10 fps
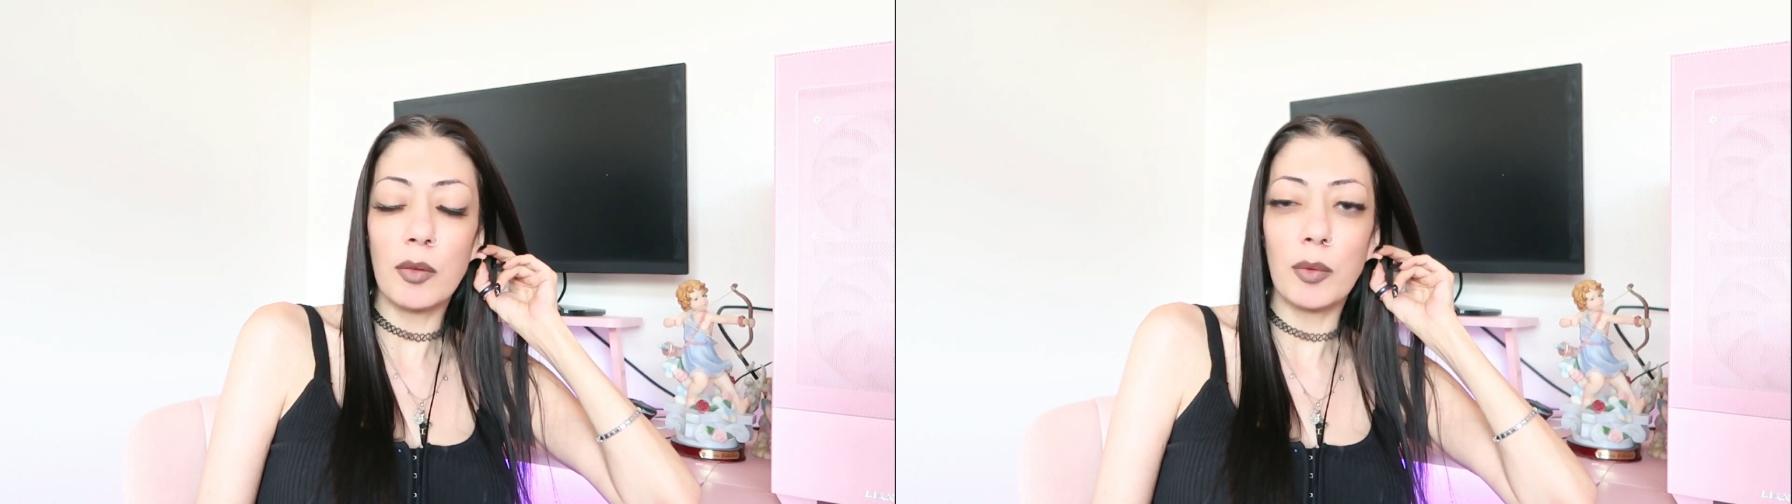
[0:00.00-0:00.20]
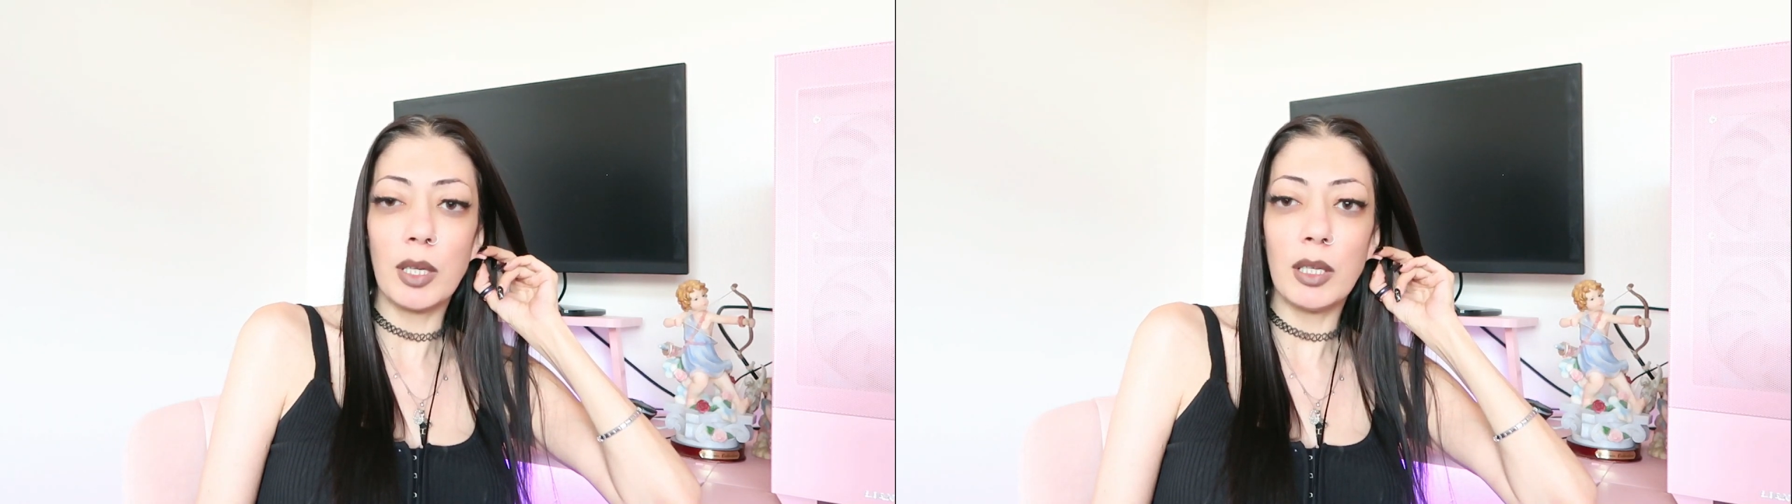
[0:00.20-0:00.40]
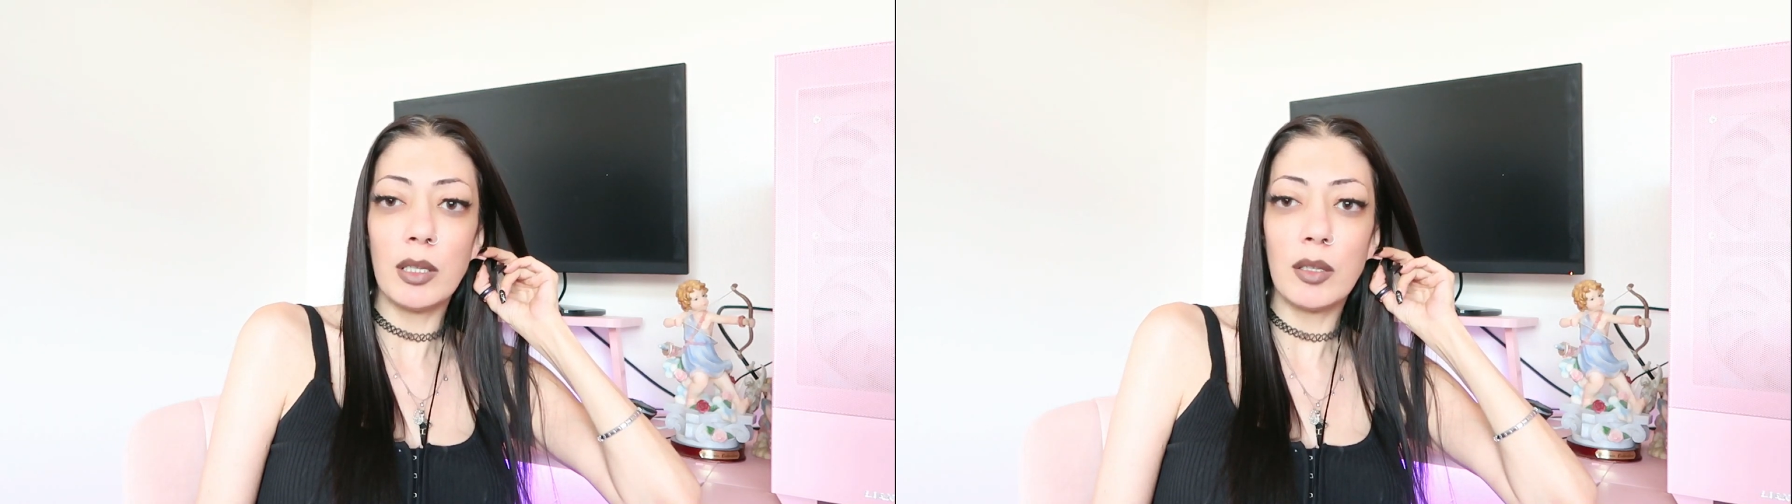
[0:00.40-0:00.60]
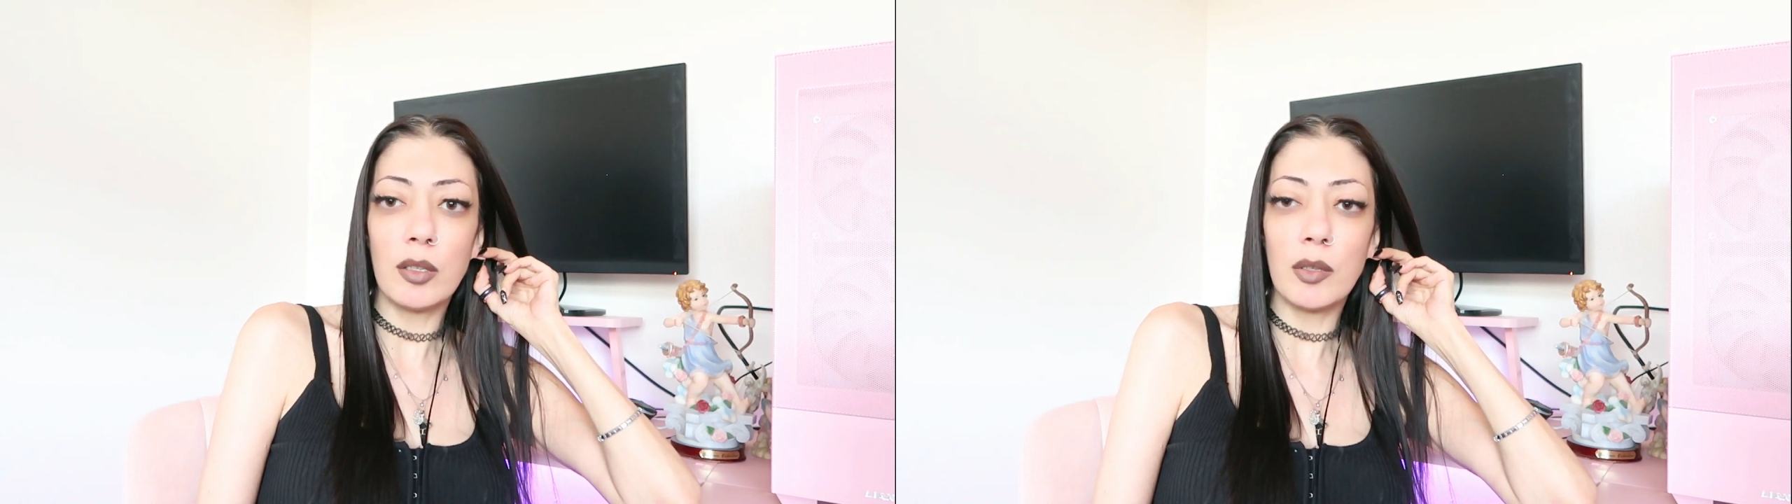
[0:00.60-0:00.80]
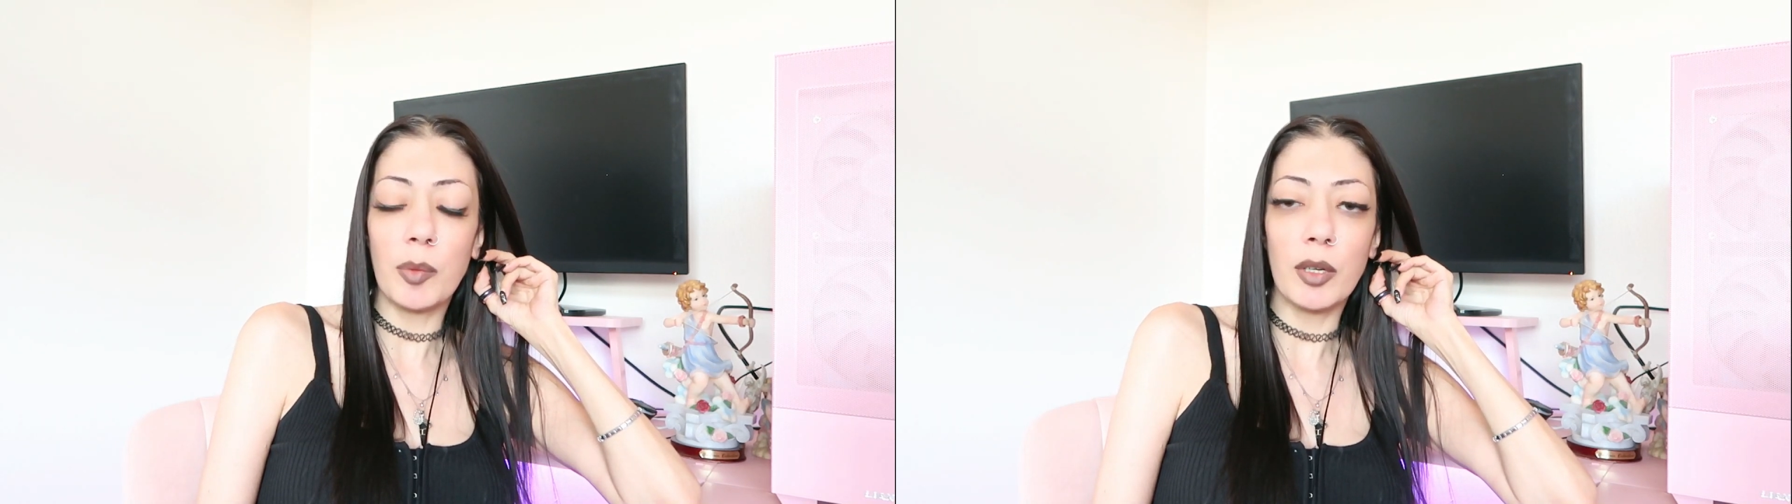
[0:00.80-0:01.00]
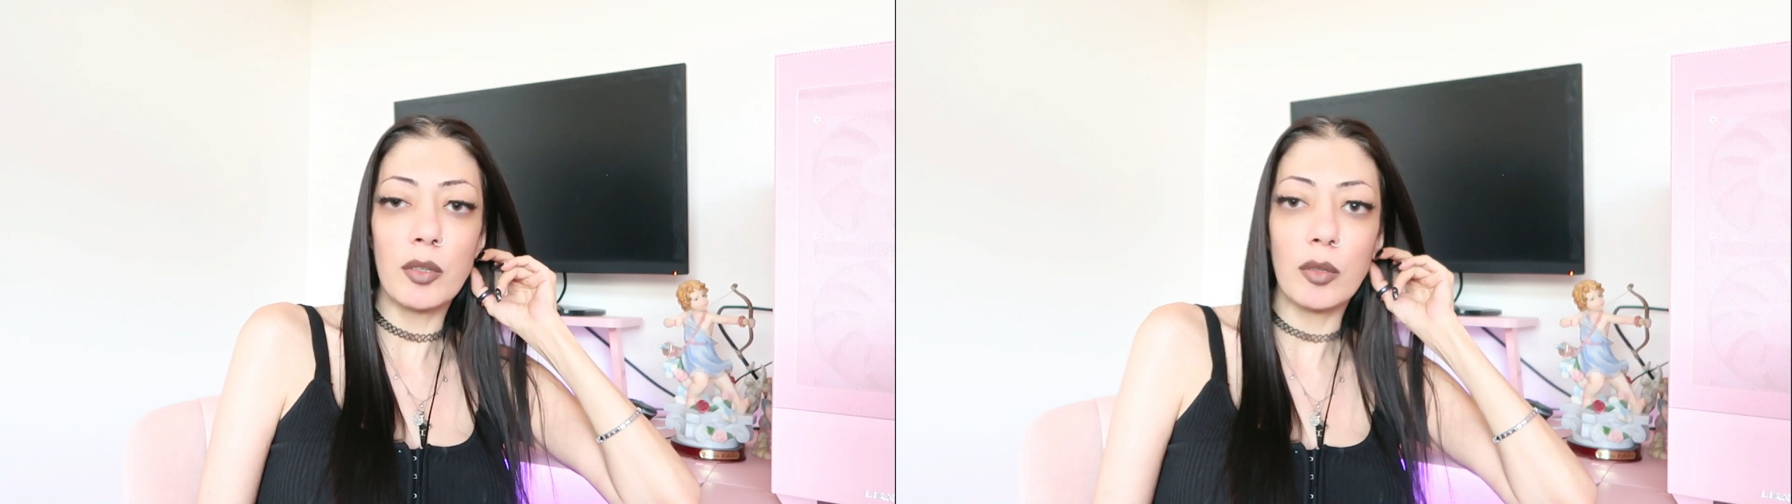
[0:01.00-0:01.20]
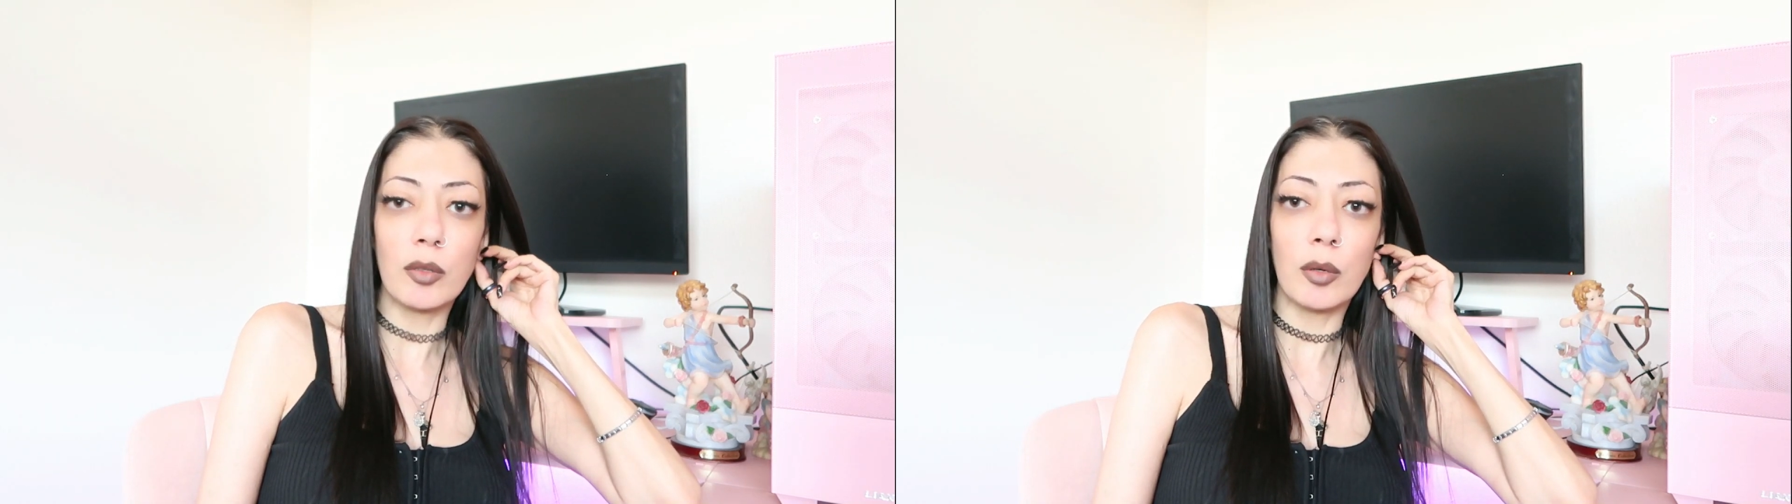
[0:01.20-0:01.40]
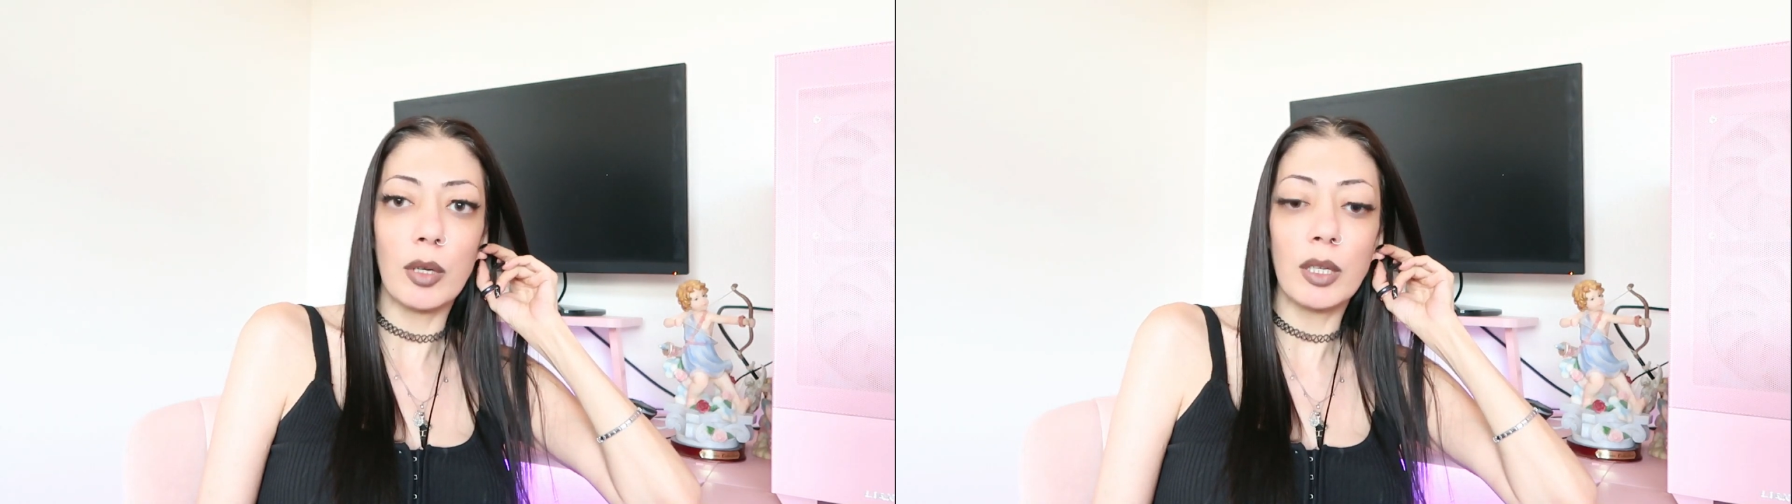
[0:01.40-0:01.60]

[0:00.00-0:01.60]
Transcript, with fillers: three spiritual there's,